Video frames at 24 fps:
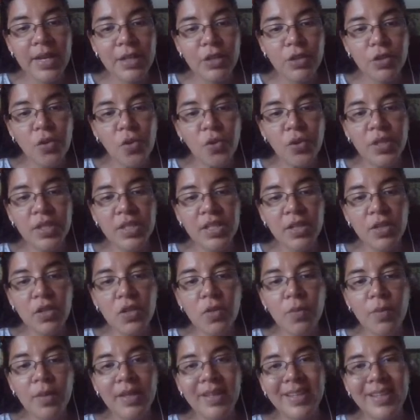towards the
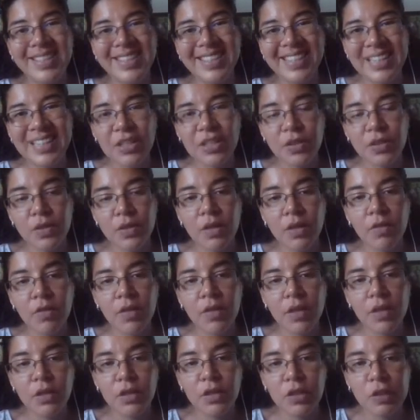lumen, the center of the
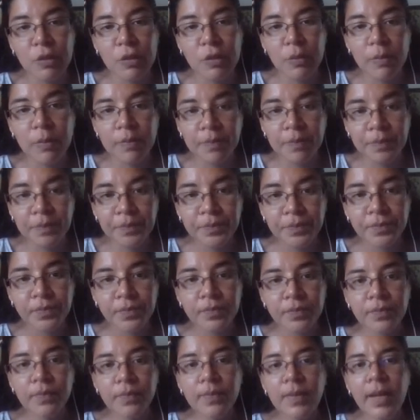tube,
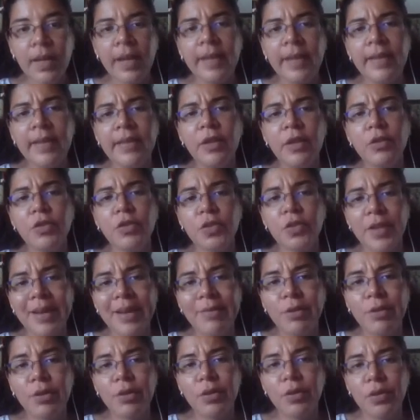and then they'll
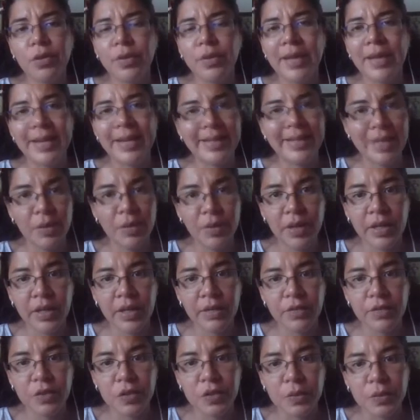travel through that network of
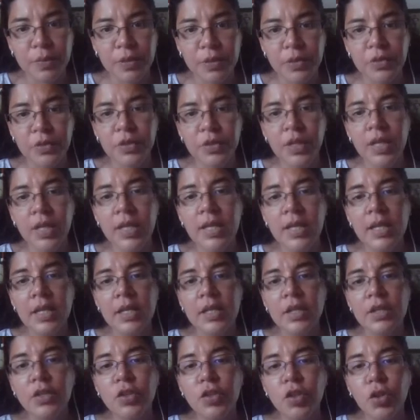tubules.
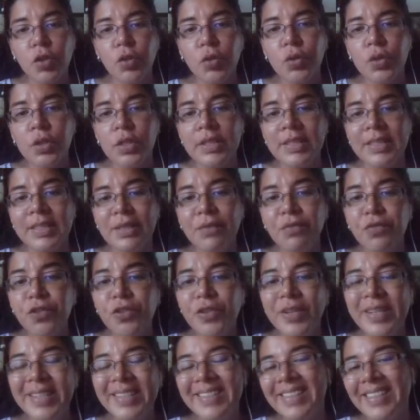So
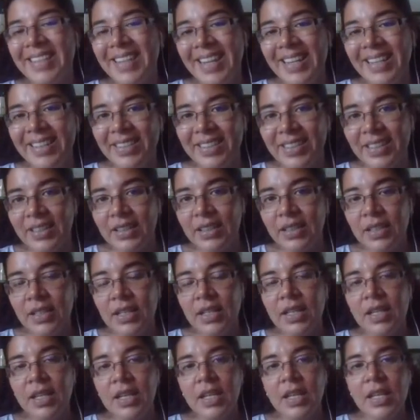differentiation
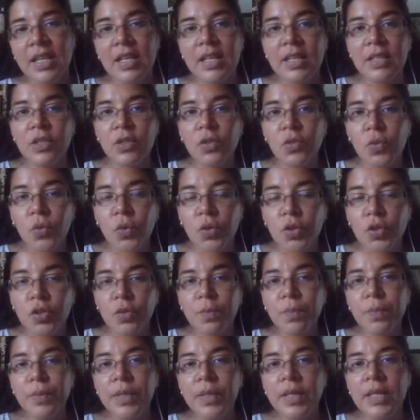is going to
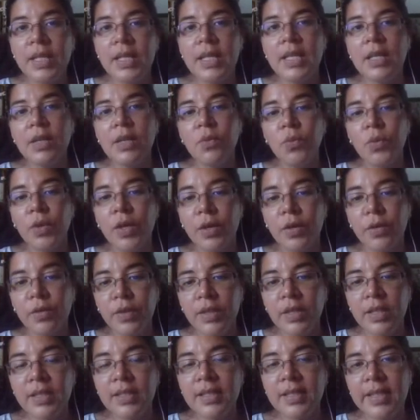be where
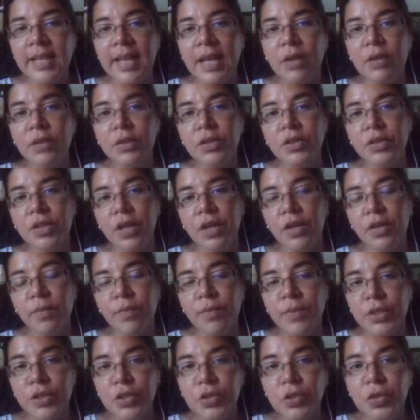these cells start
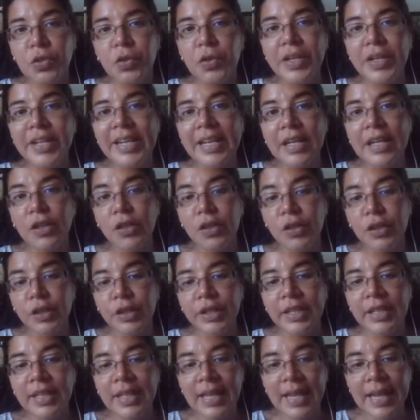maturing and
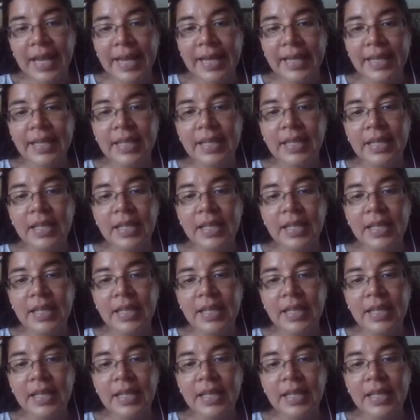looking like